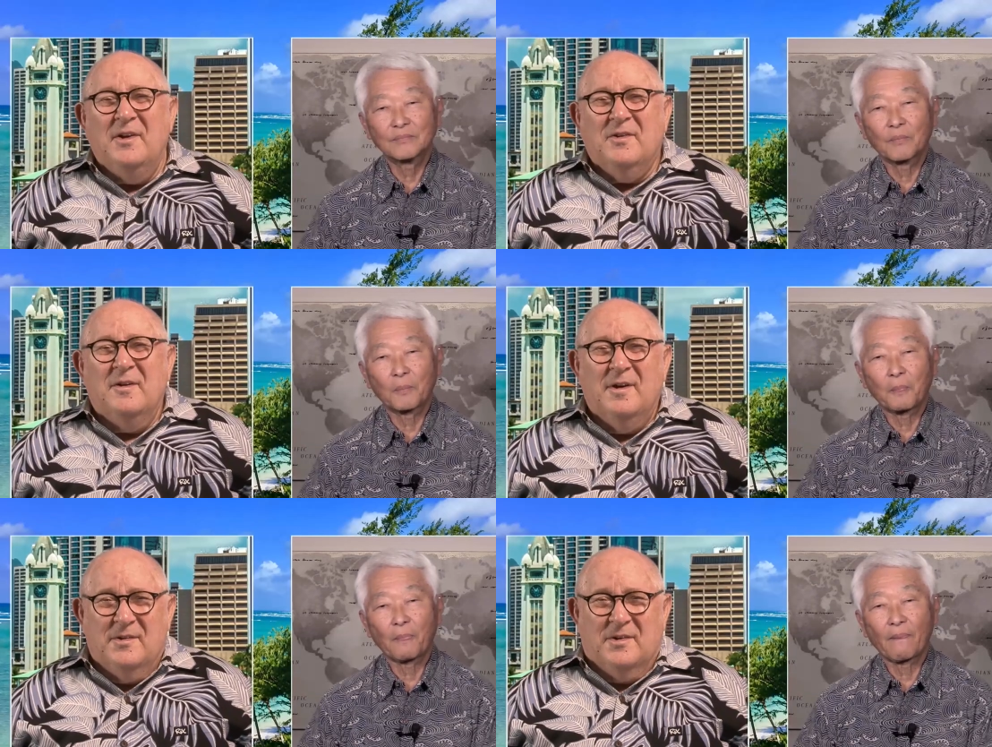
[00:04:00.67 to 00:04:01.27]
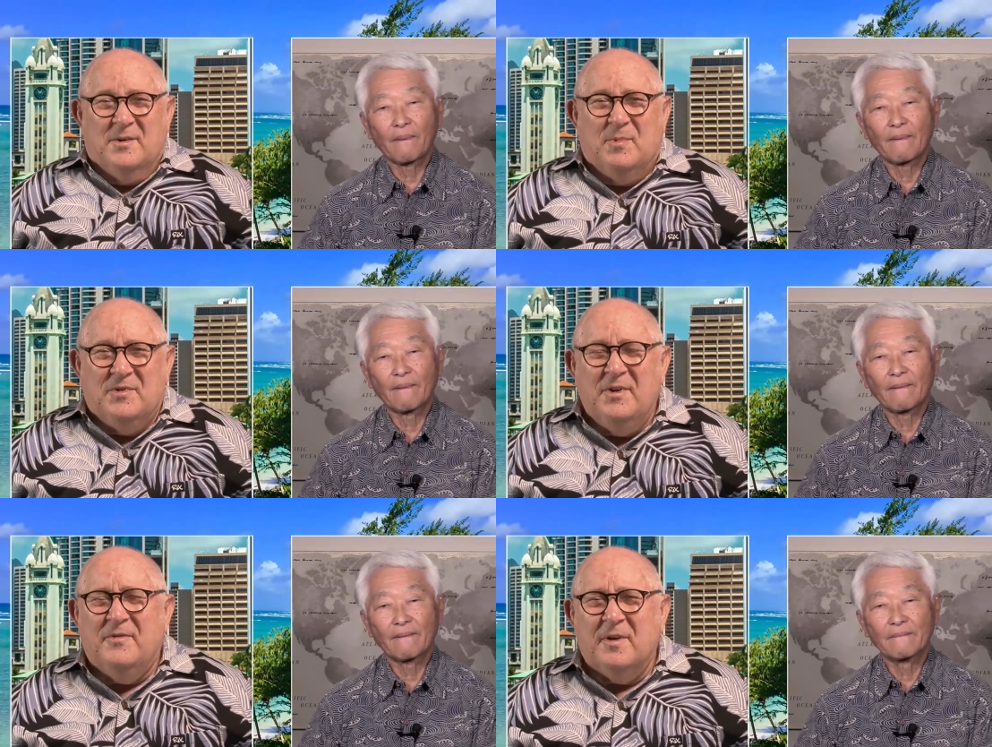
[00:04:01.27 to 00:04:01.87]
Speaker 1: has a has a
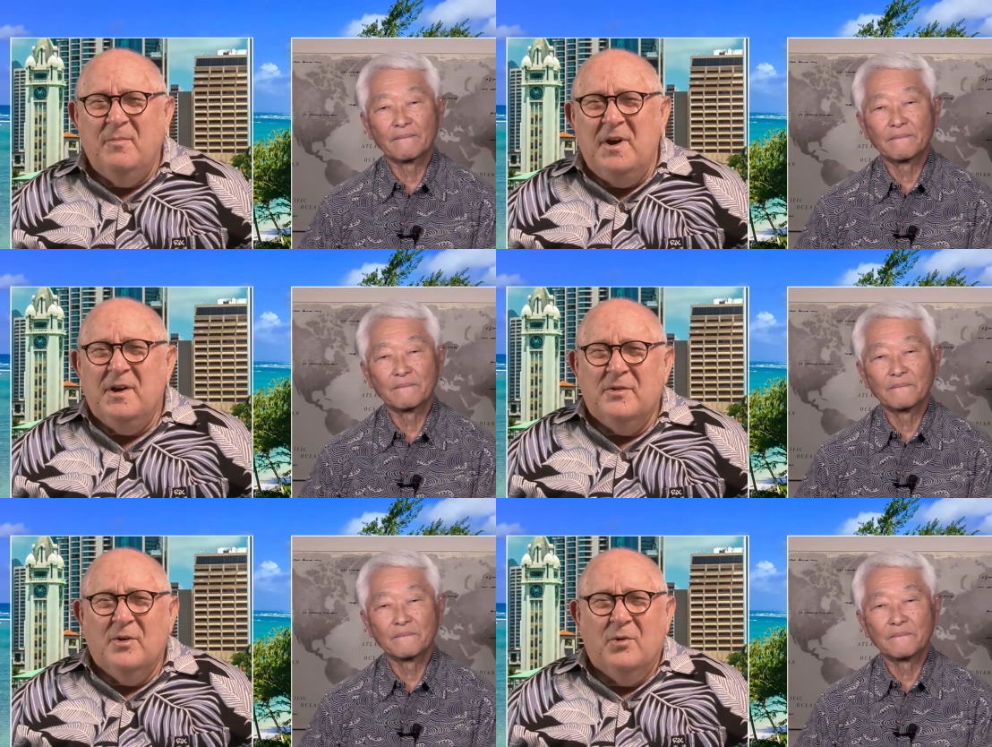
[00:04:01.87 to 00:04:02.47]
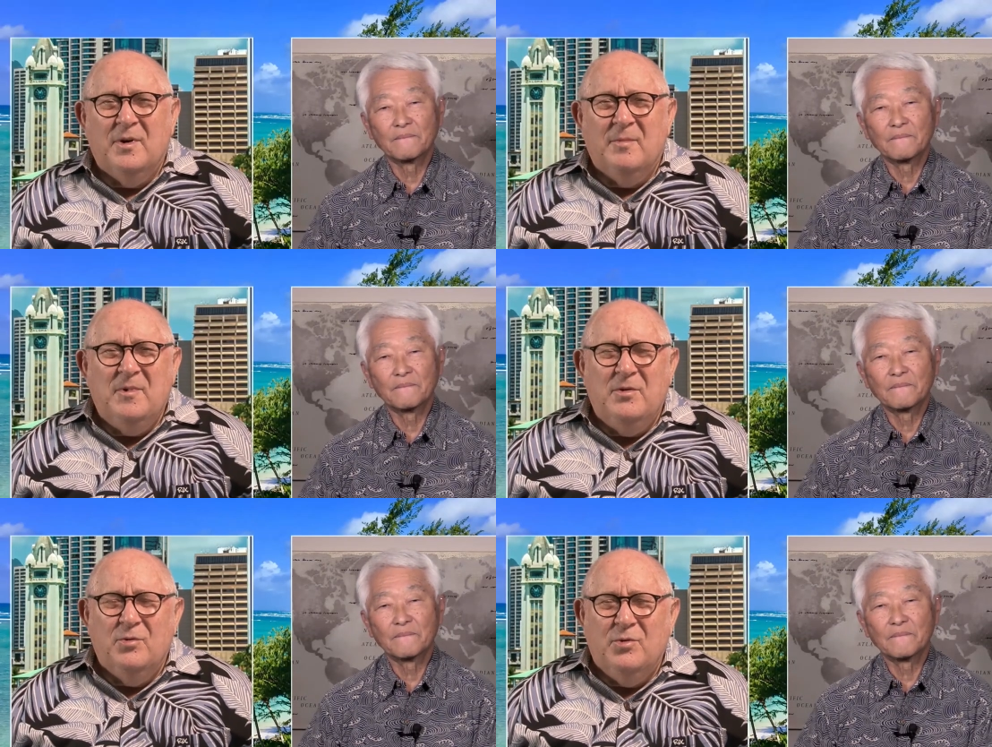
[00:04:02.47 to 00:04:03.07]
specific meaning, though. I
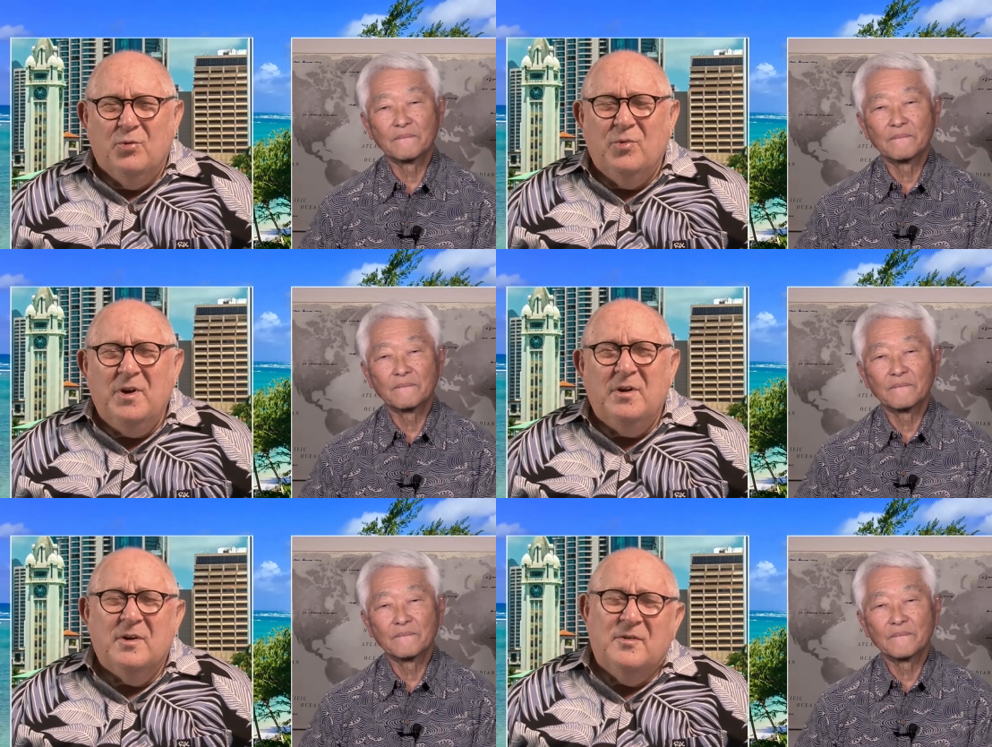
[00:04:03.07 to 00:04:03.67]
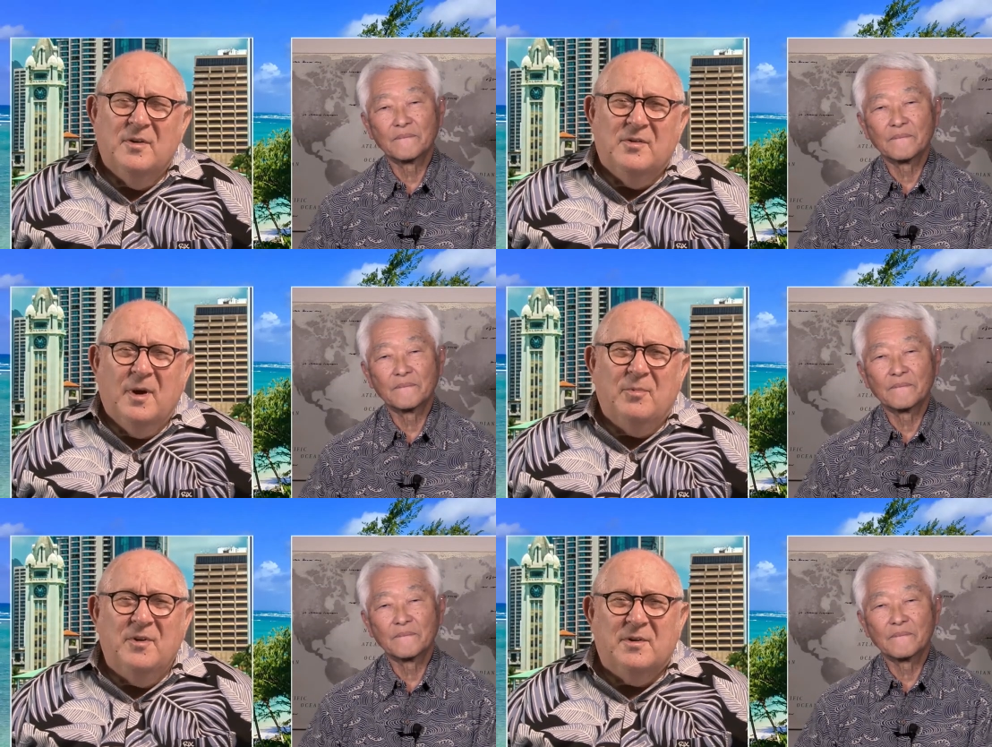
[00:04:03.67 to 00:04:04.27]
mean, you, you read a, a
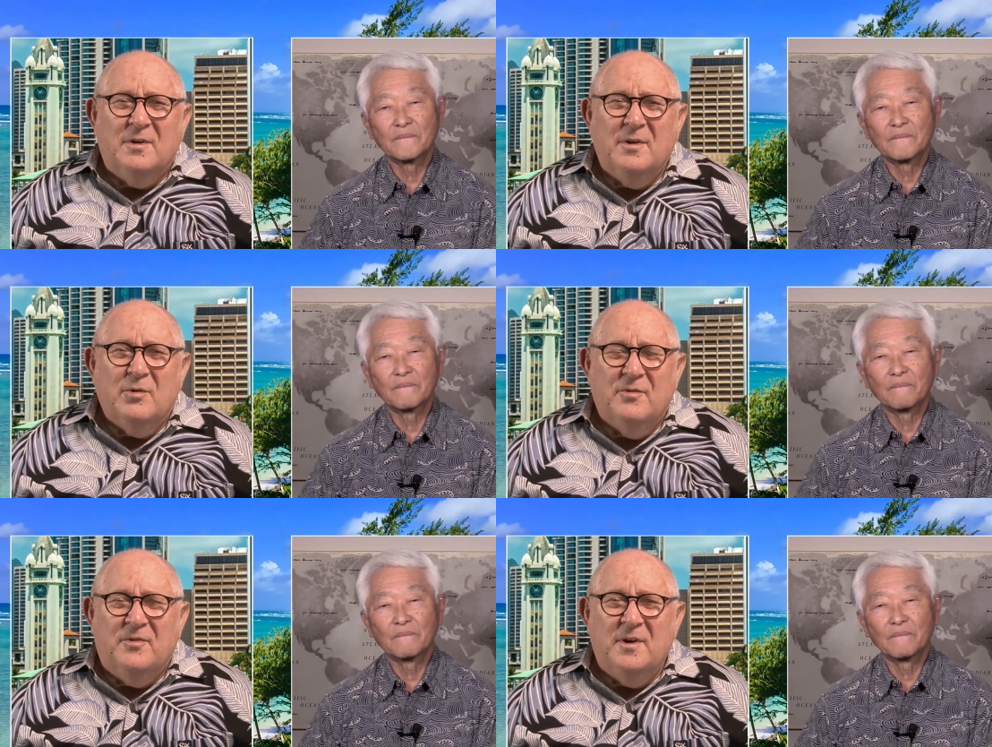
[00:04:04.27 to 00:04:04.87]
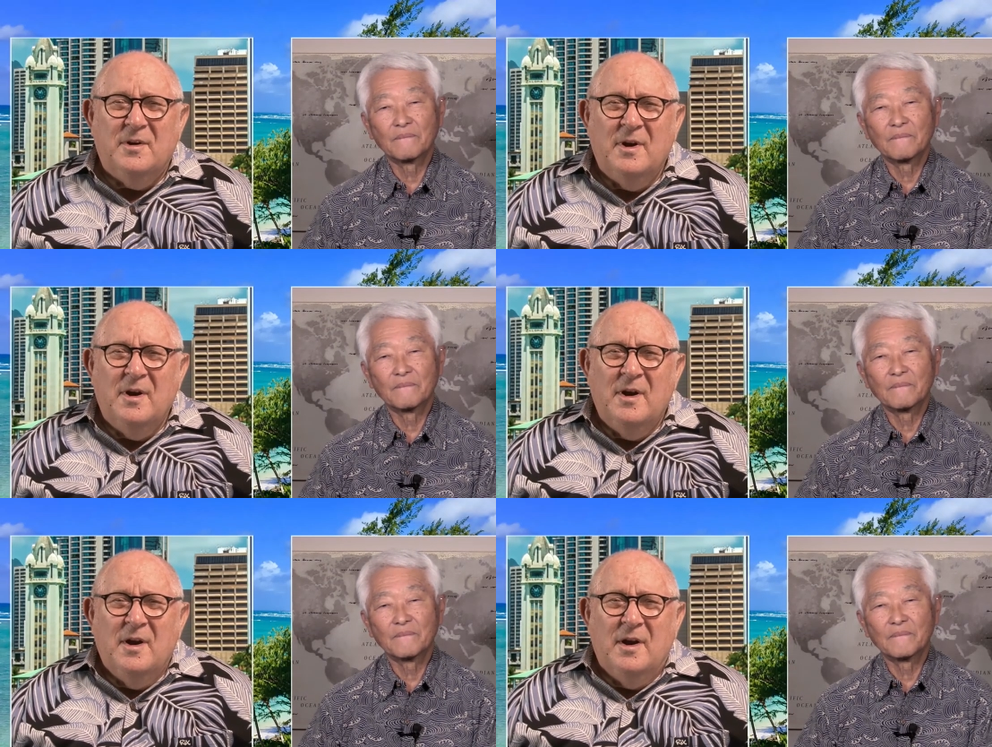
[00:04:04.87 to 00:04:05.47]
Japanese calligraphy, and
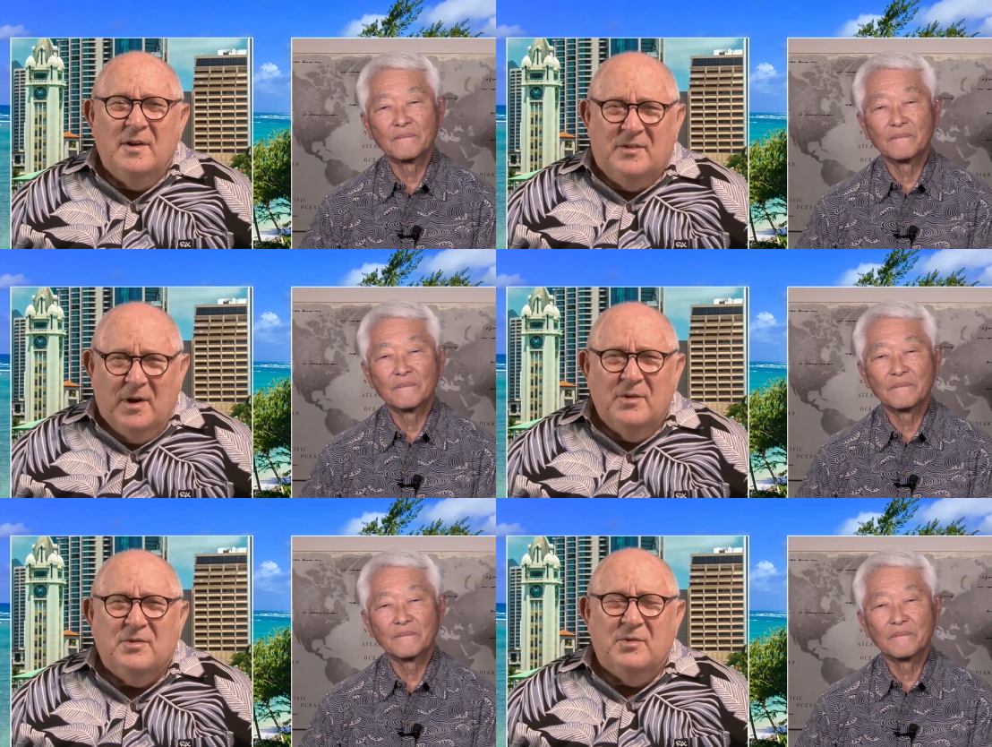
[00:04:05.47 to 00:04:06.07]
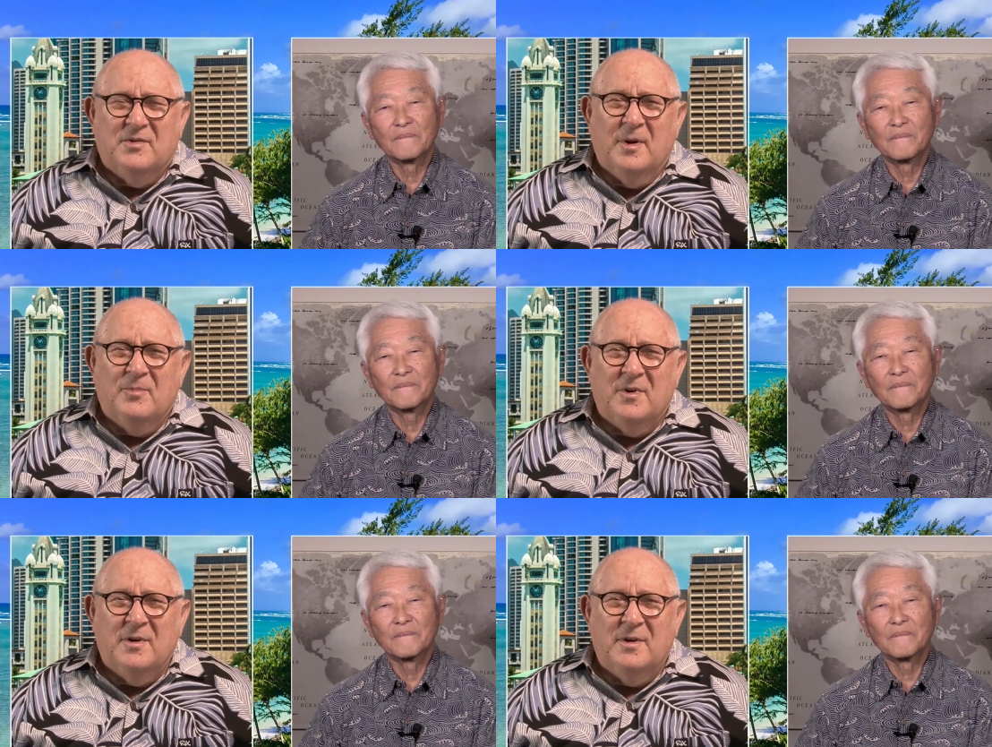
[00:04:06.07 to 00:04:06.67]
it tells you
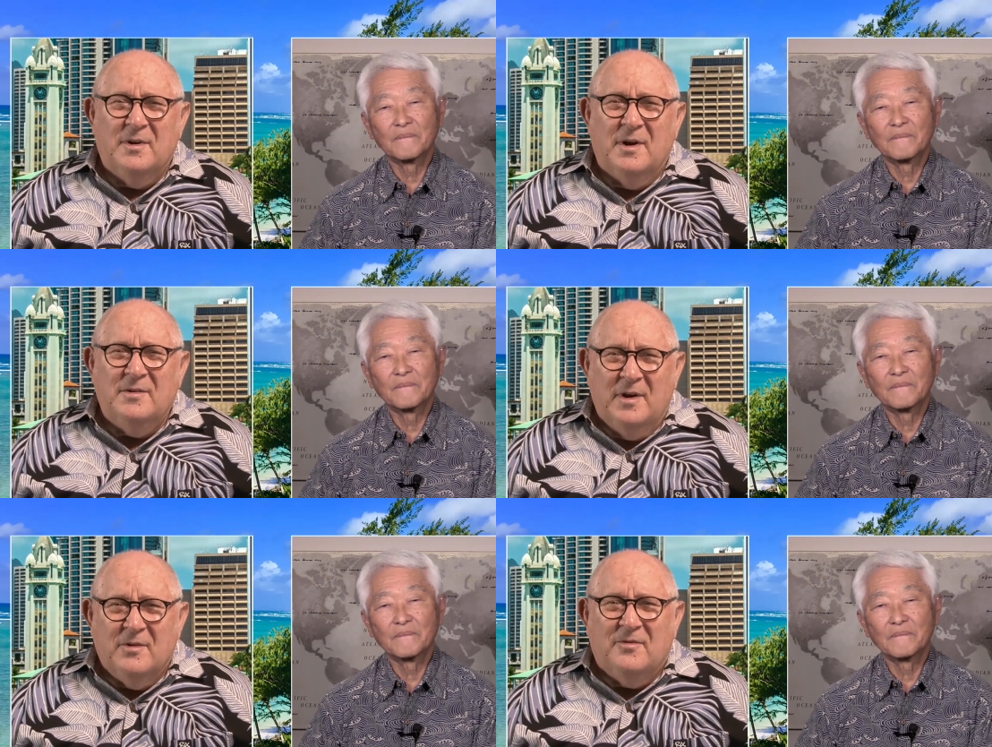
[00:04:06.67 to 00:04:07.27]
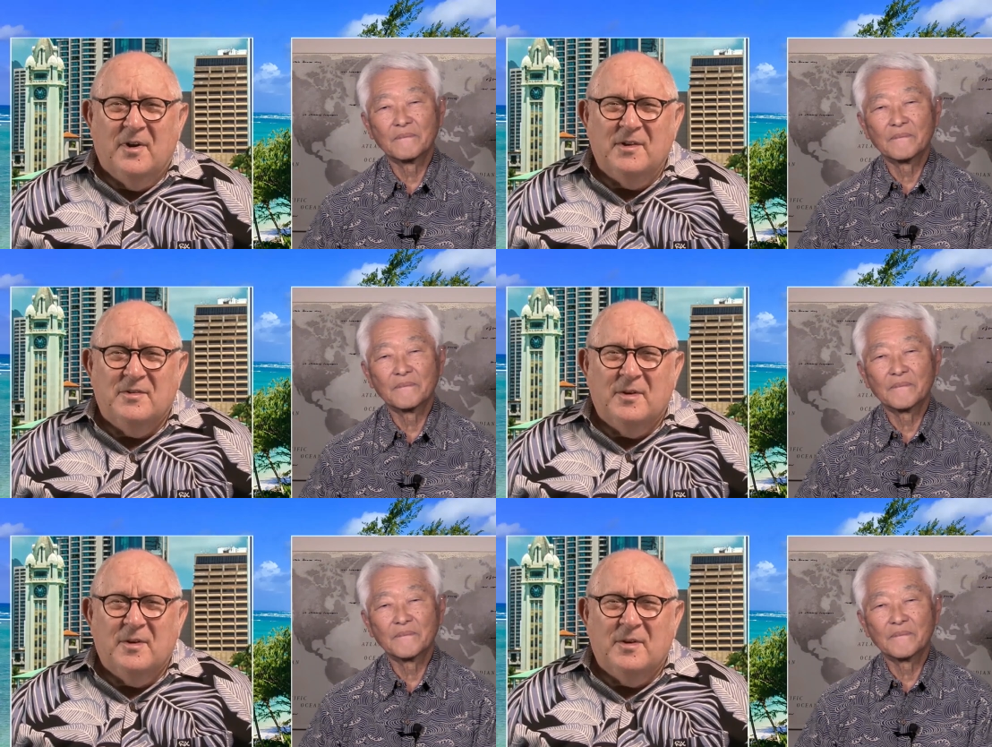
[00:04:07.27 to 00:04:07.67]
something. It identifies